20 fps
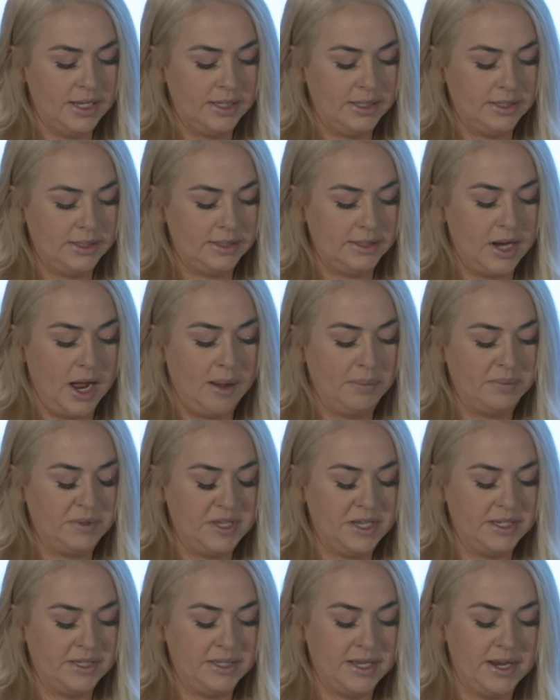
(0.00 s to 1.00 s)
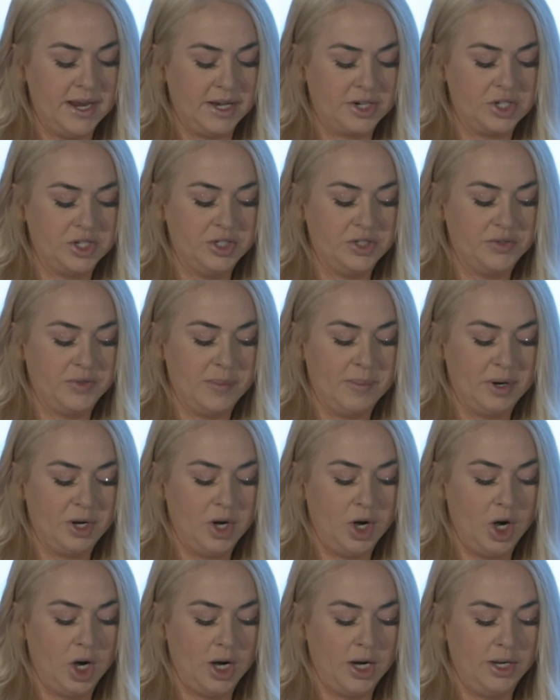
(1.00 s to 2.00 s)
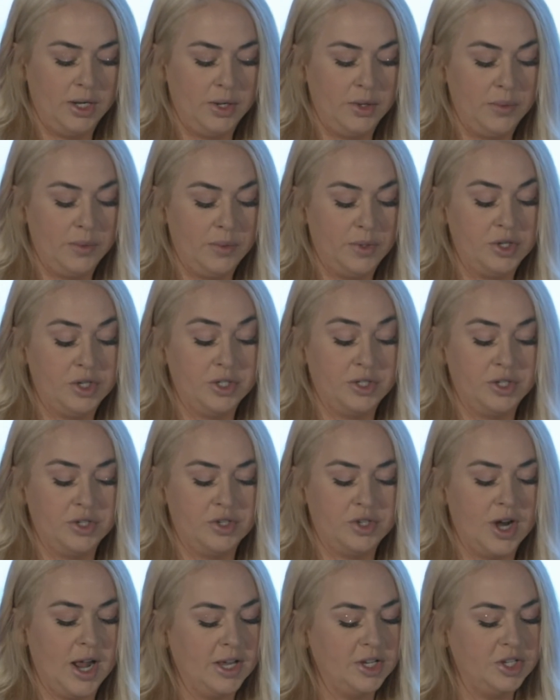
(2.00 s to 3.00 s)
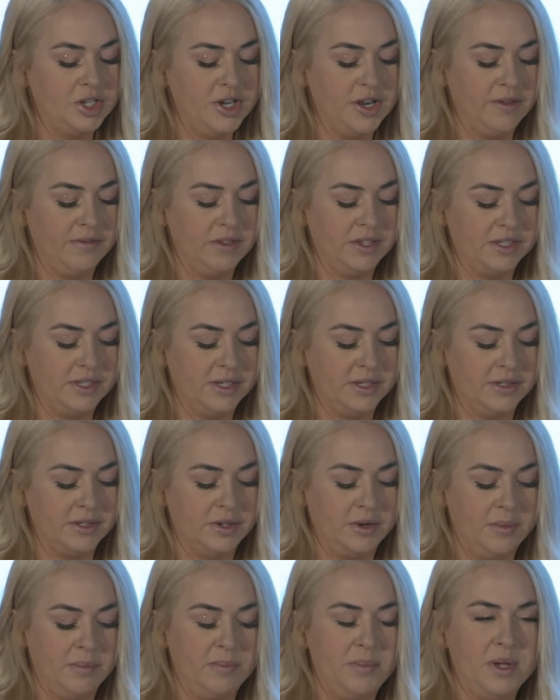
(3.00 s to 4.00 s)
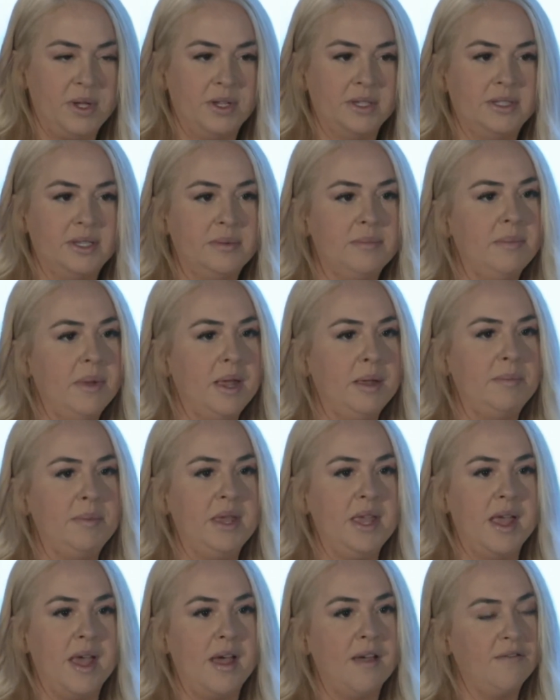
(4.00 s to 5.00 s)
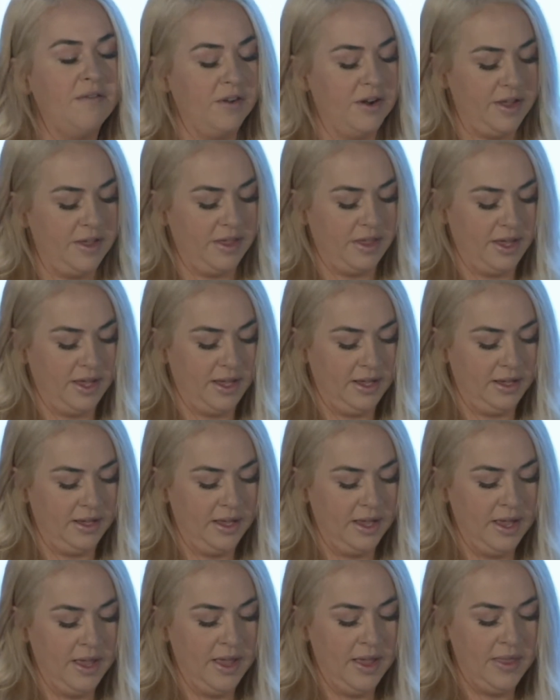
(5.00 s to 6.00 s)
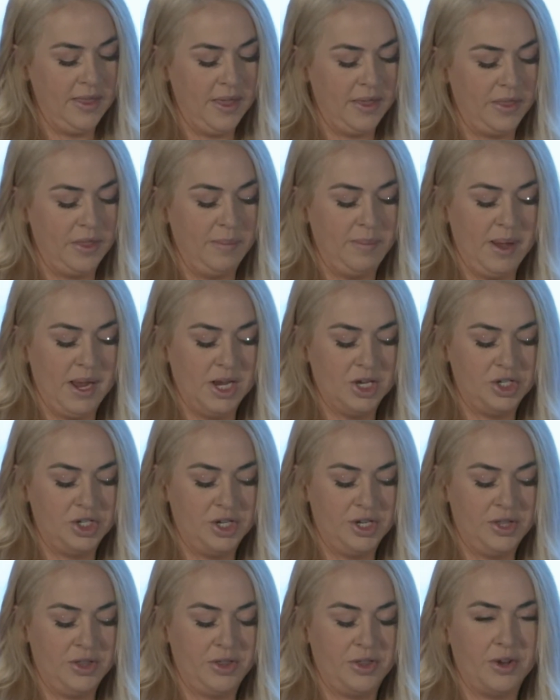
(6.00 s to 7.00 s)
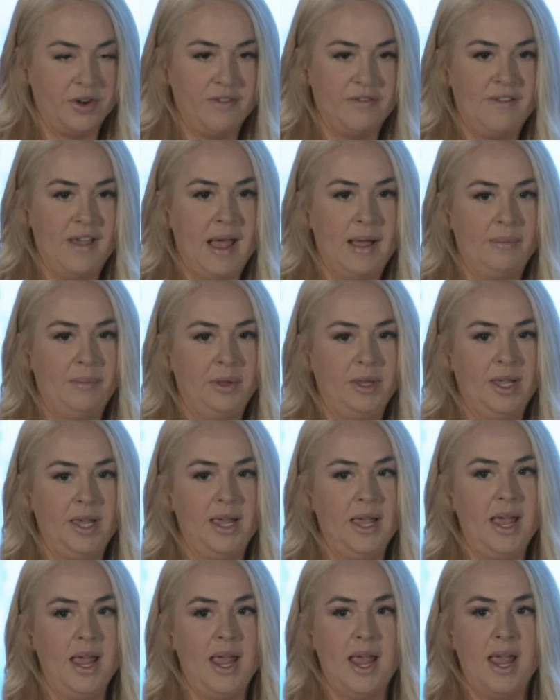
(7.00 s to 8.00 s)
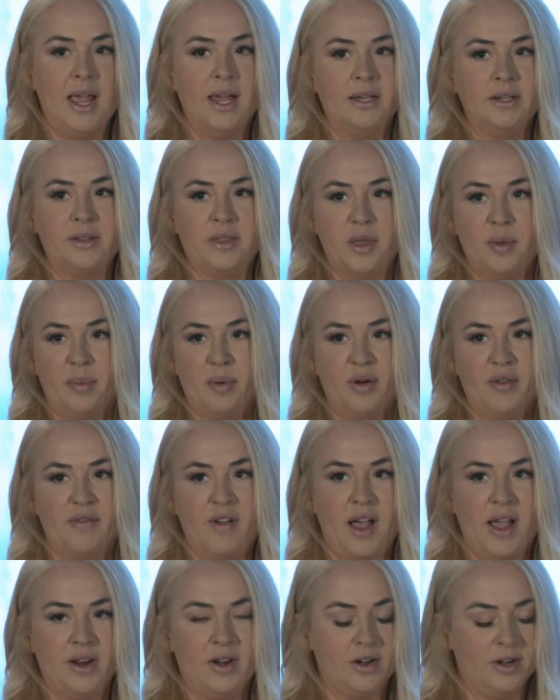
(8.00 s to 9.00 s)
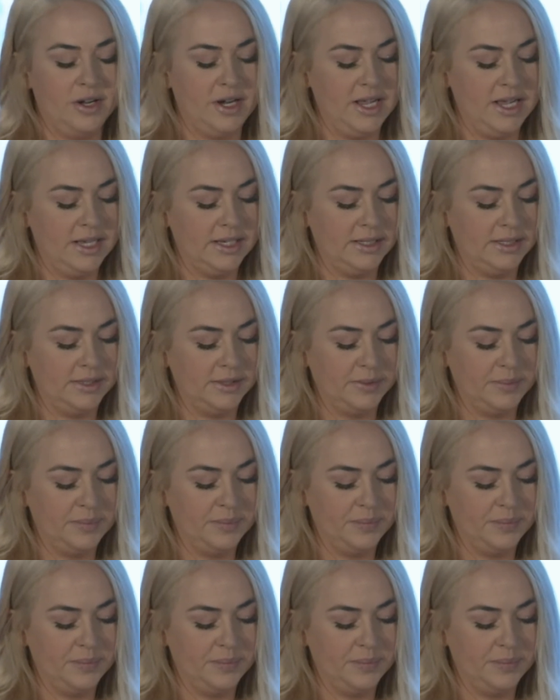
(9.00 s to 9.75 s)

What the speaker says: stops these connections from occurring, which is a tragedy of the system because it may be everything that the patient, their family, and the provider needs.